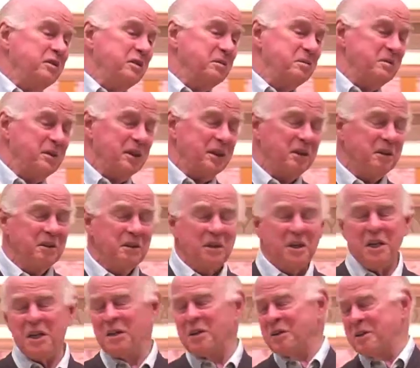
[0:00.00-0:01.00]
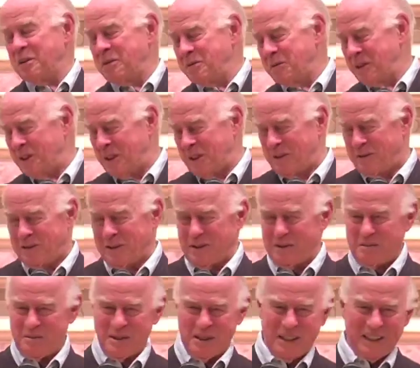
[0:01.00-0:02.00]
in me. He always believed
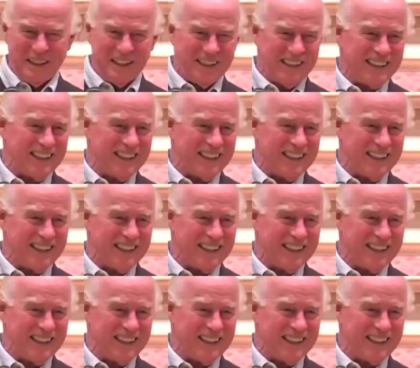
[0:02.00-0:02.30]
in me.